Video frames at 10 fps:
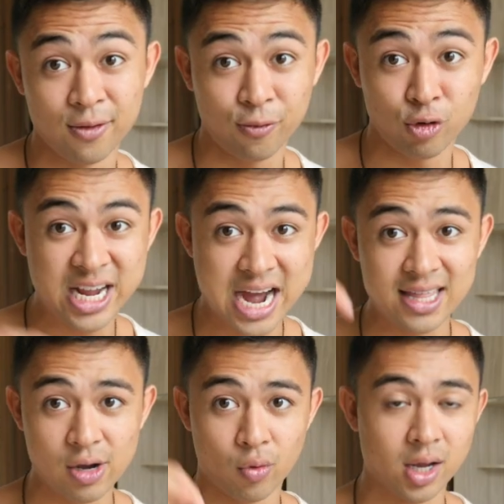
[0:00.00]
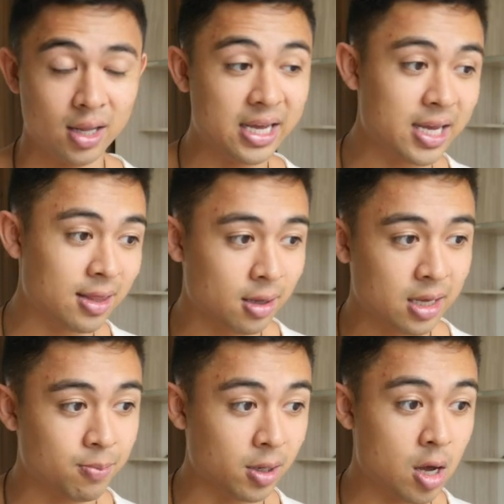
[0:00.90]
in the free guide that we're gonna link in the
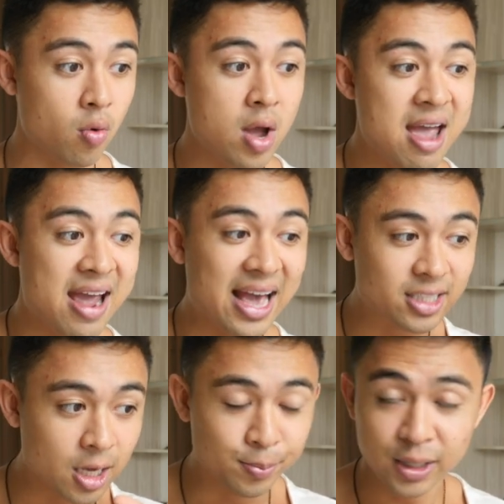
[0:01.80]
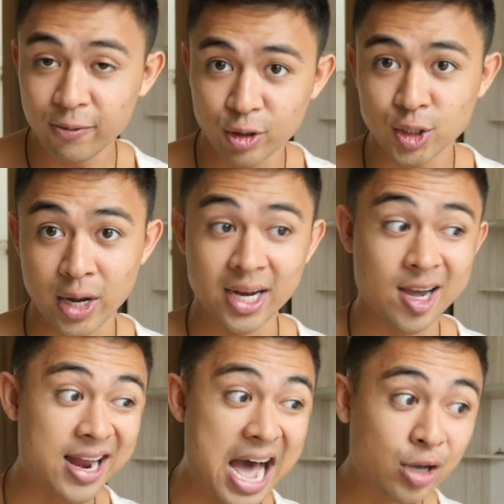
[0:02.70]
link below, it's a complete free training
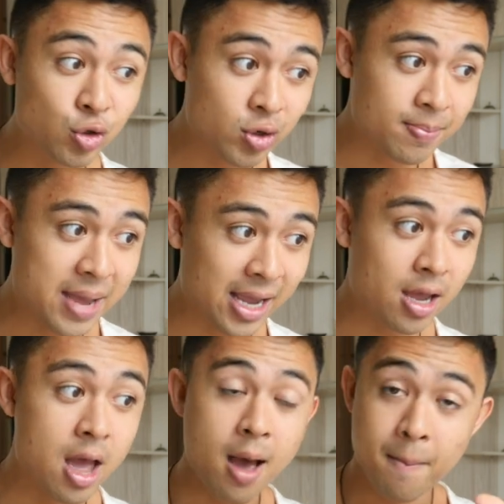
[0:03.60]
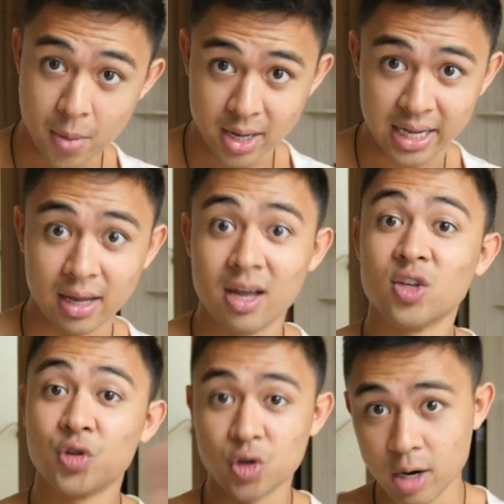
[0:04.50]
on how you can make money,
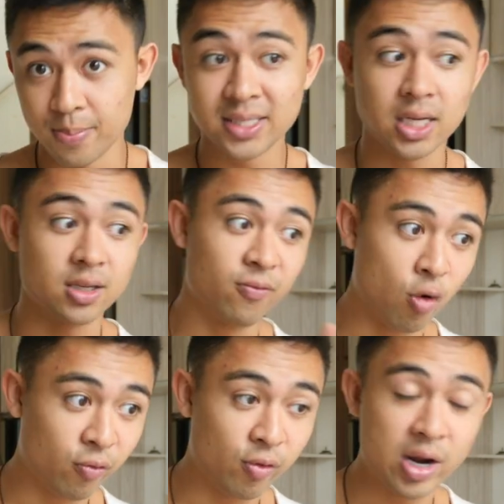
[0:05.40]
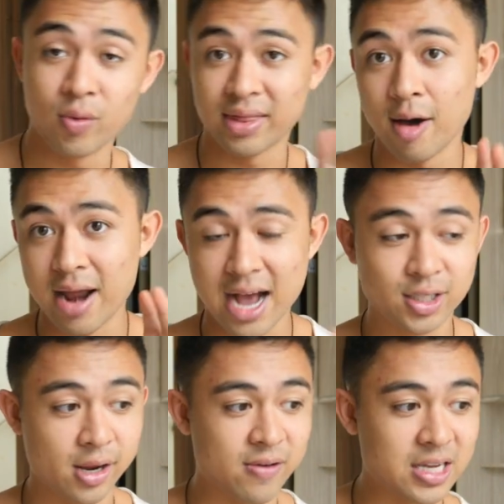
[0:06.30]
start a business for free without
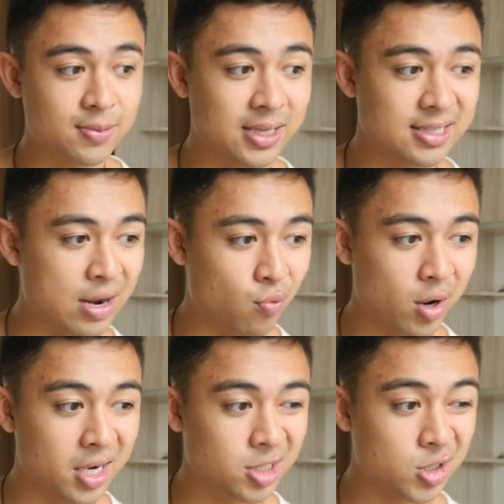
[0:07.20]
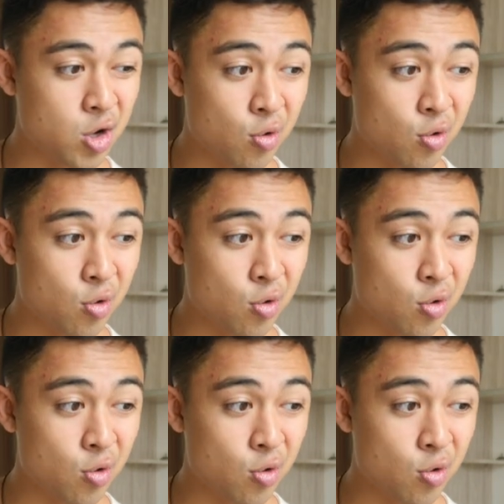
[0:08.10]
actually investments, and we're gonna just